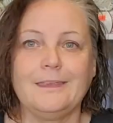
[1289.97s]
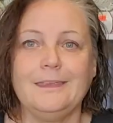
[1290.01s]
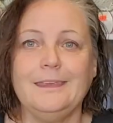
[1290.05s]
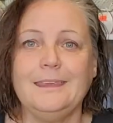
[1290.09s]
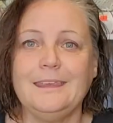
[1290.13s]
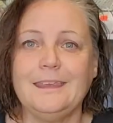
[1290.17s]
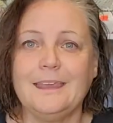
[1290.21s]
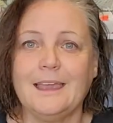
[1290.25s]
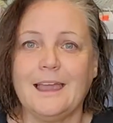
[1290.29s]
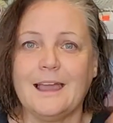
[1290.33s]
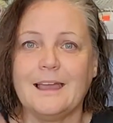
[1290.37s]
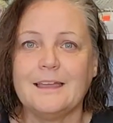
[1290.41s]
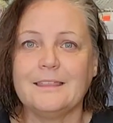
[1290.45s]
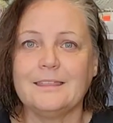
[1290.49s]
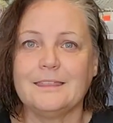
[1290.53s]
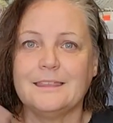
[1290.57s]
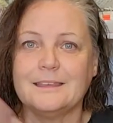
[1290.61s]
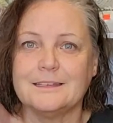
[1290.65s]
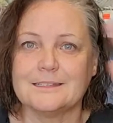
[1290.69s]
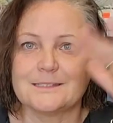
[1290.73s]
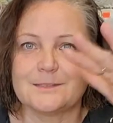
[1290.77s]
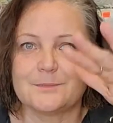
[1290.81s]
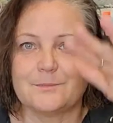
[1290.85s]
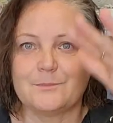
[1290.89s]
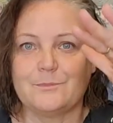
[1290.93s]
He had
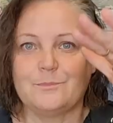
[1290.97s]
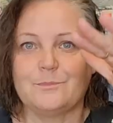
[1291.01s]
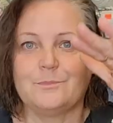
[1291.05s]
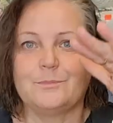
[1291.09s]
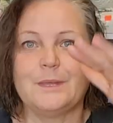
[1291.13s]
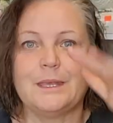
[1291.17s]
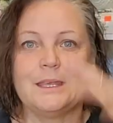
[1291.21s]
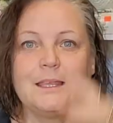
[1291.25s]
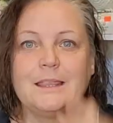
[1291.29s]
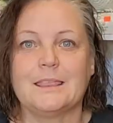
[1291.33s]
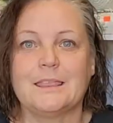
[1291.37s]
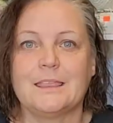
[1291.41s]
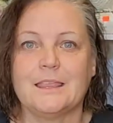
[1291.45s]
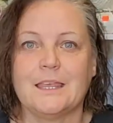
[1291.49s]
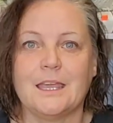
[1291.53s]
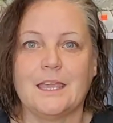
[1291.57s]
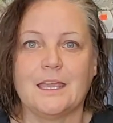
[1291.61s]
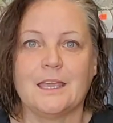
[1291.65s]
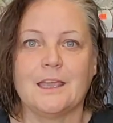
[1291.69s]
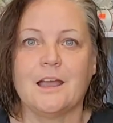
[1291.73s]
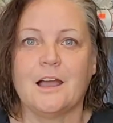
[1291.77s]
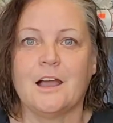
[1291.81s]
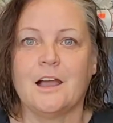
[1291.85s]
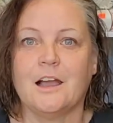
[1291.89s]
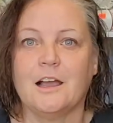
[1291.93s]
this big
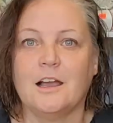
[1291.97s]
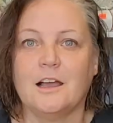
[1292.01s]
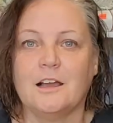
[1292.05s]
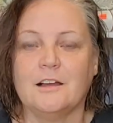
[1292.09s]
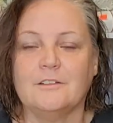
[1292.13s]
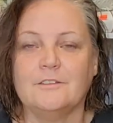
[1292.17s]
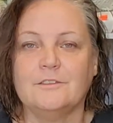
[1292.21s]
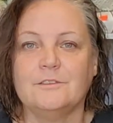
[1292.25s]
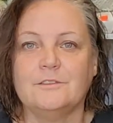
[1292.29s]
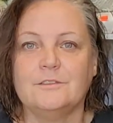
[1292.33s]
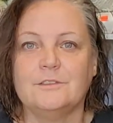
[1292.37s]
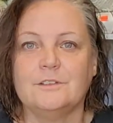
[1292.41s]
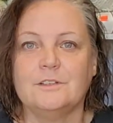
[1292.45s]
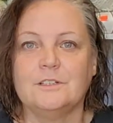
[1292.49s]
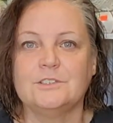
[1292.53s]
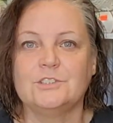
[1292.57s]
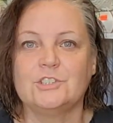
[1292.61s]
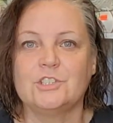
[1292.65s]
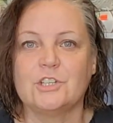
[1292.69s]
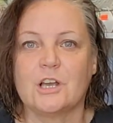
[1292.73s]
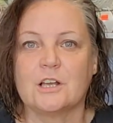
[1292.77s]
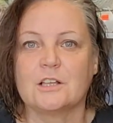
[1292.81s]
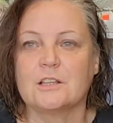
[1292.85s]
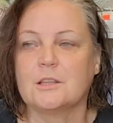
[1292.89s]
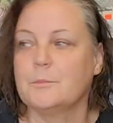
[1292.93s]
thing of
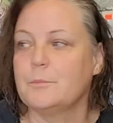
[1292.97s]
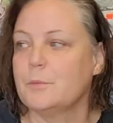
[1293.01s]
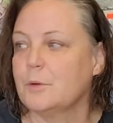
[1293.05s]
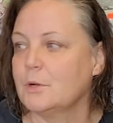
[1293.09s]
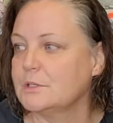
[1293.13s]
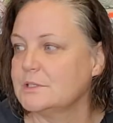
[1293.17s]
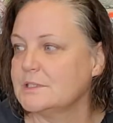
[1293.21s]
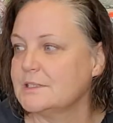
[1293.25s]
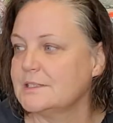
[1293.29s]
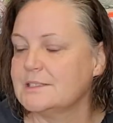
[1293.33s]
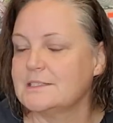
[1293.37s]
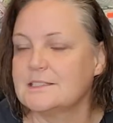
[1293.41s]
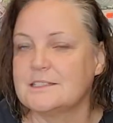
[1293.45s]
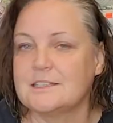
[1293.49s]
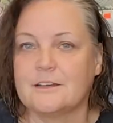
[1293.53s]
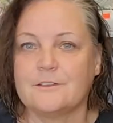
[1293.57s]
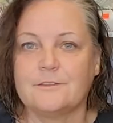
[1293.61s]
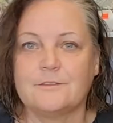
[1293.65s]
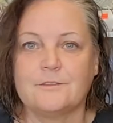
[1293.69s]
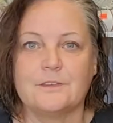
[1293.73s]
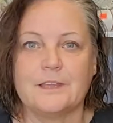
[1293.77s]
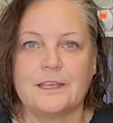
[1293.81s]
chocolate bars and stuff,